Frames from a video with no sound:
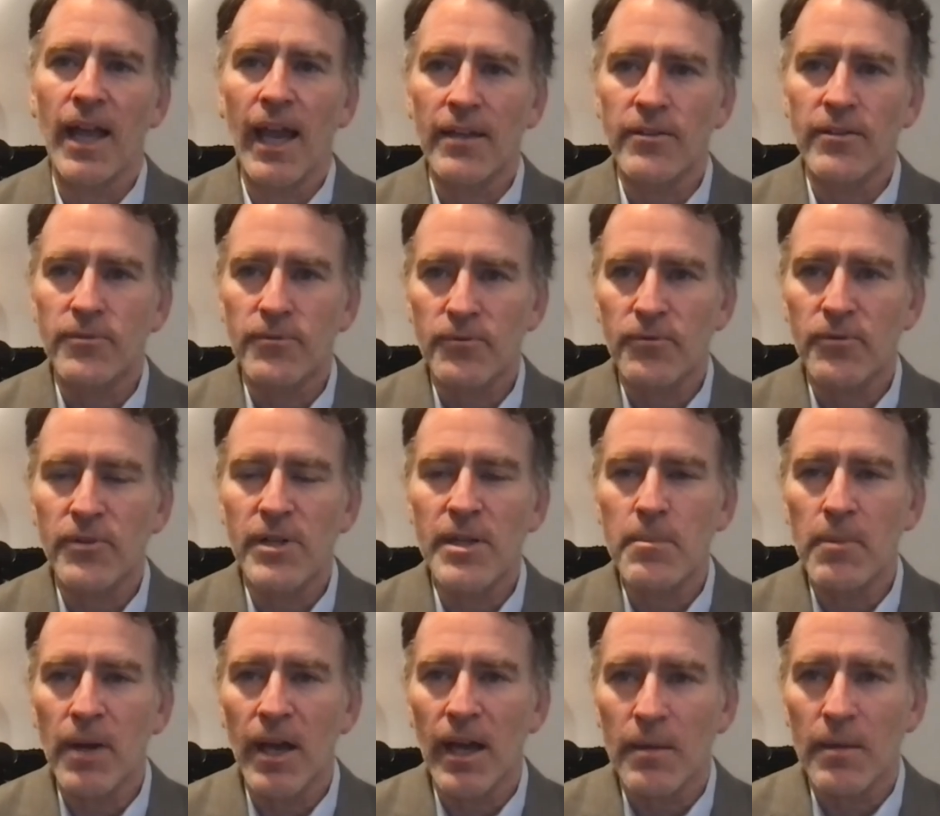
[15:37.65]
As
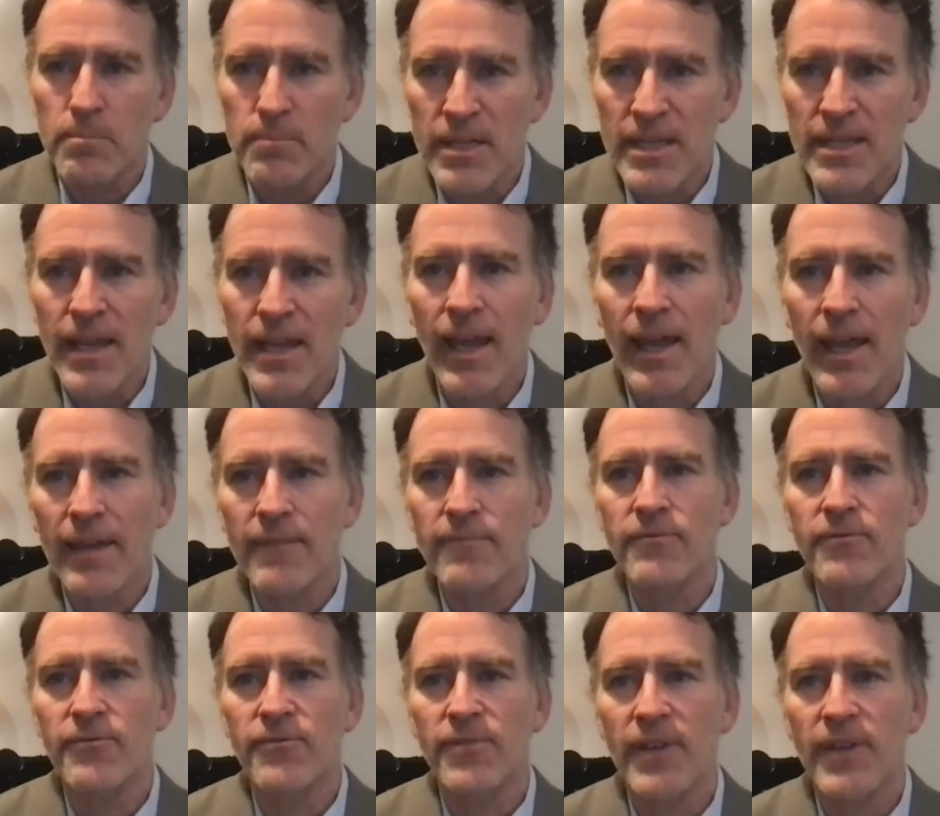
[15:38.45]
Fremont
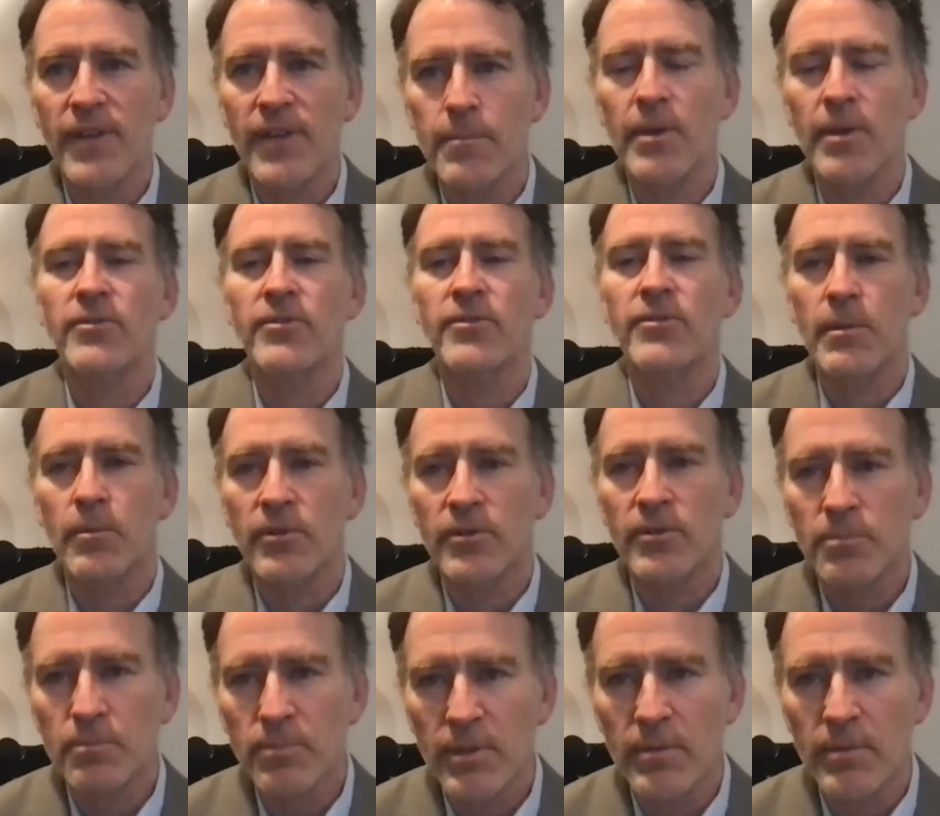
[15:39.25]
became famous, he
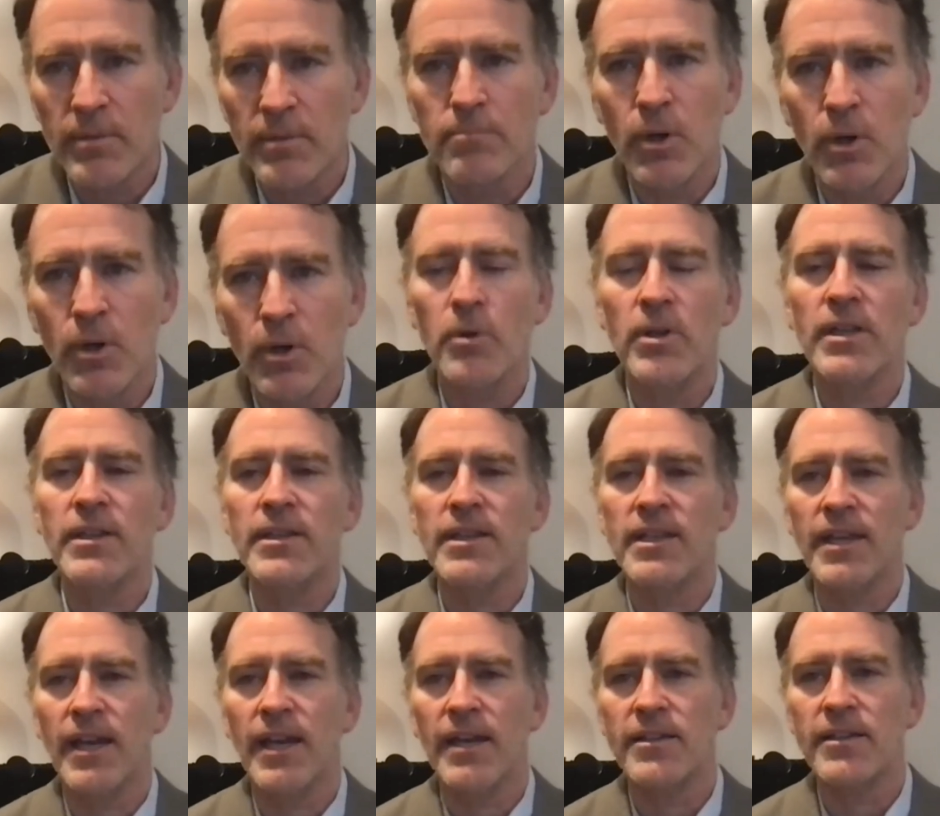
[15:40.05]
was
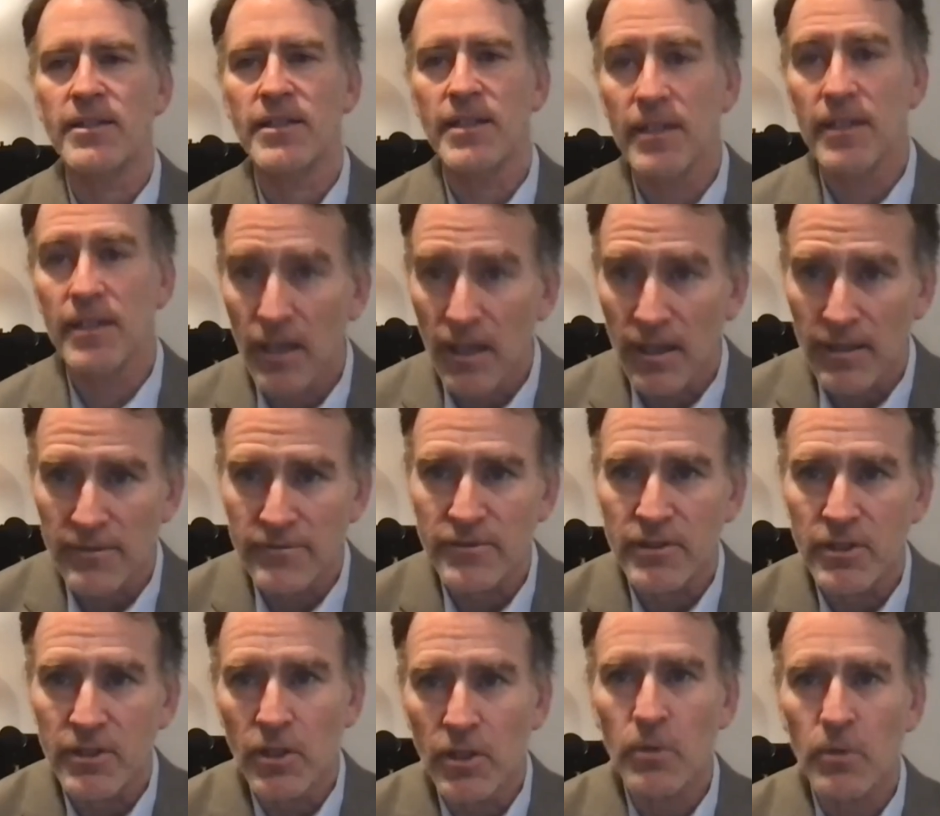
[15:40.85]
promoting the idea of
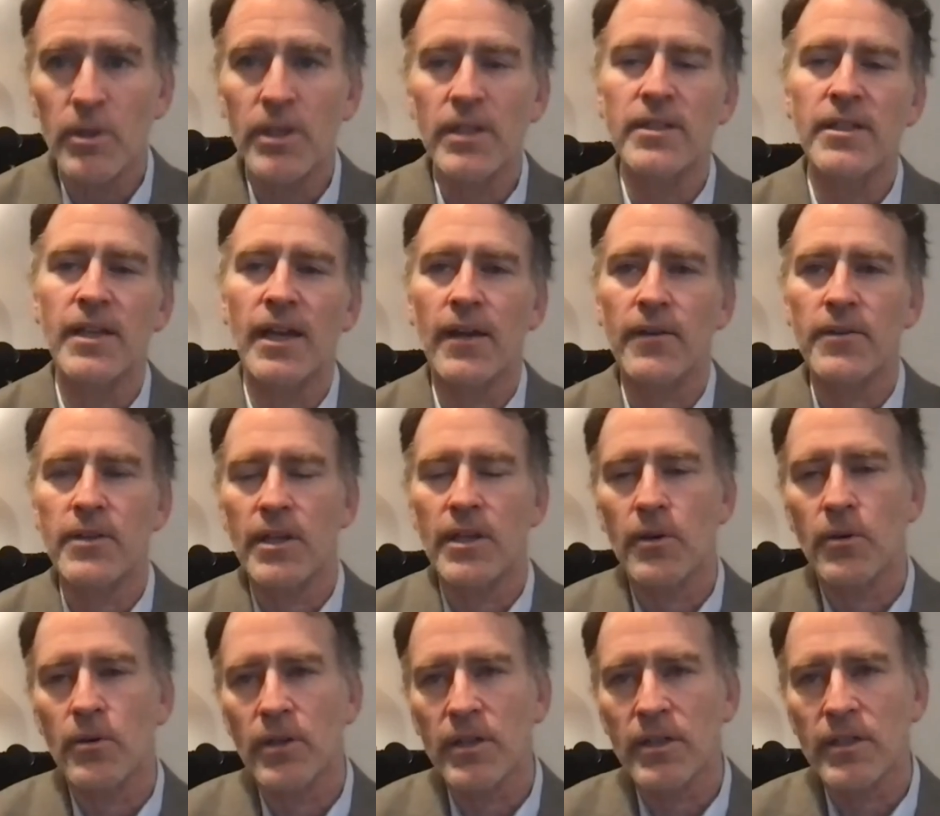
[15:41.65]
going down
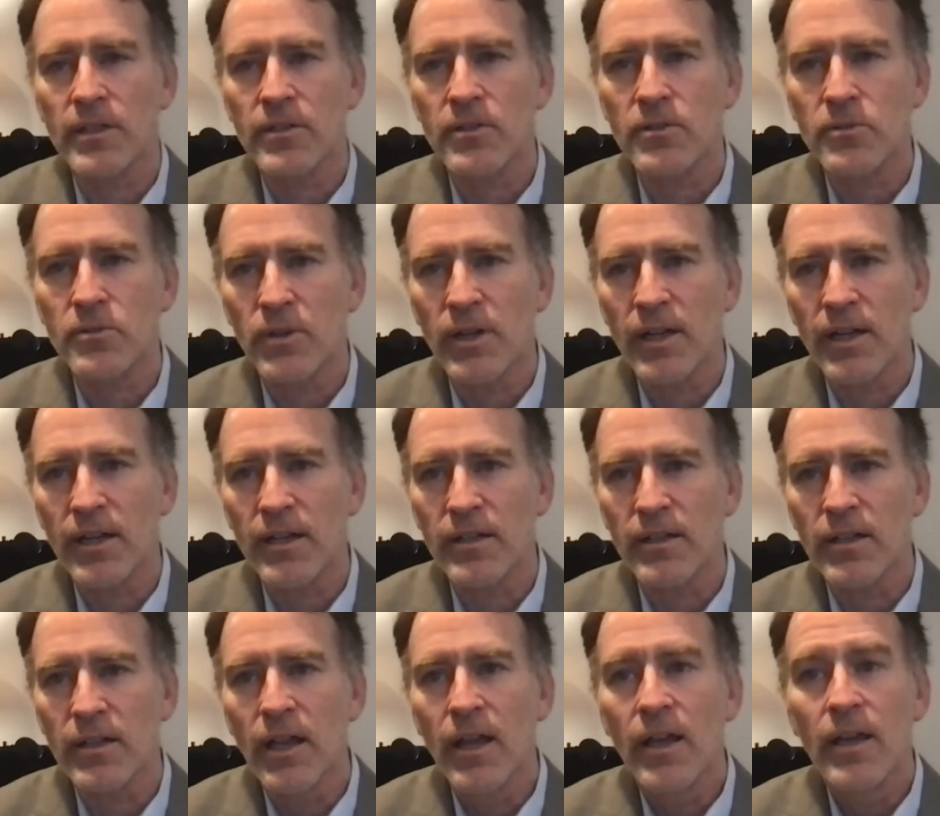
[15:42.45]
the Oregon
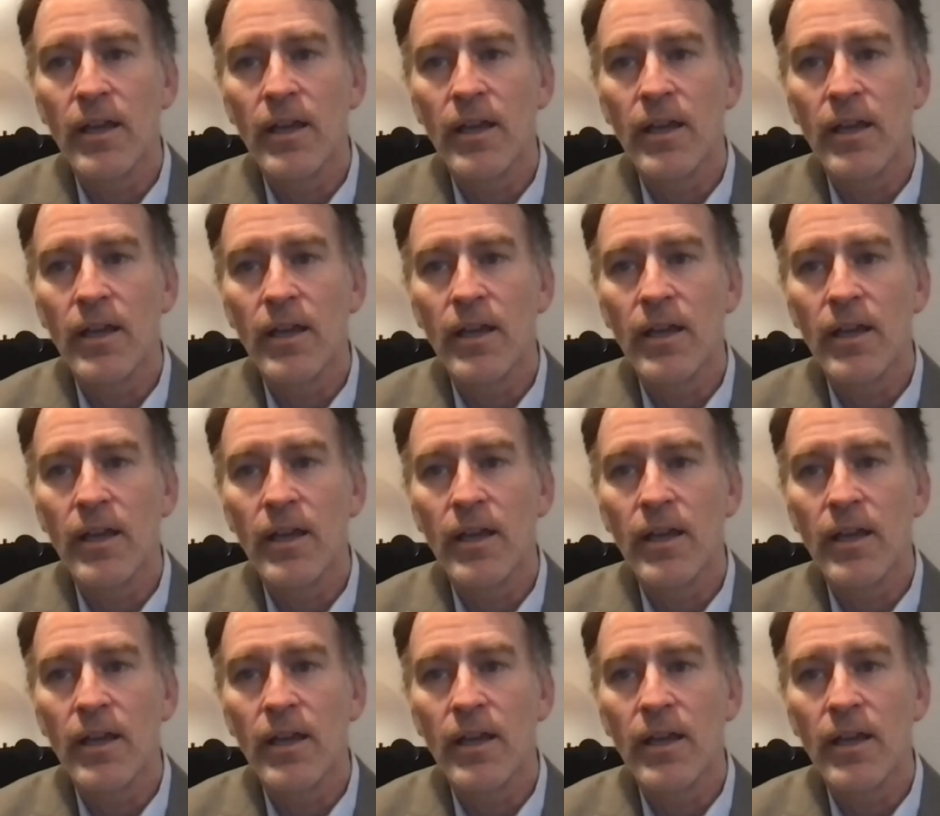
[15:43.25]
Trail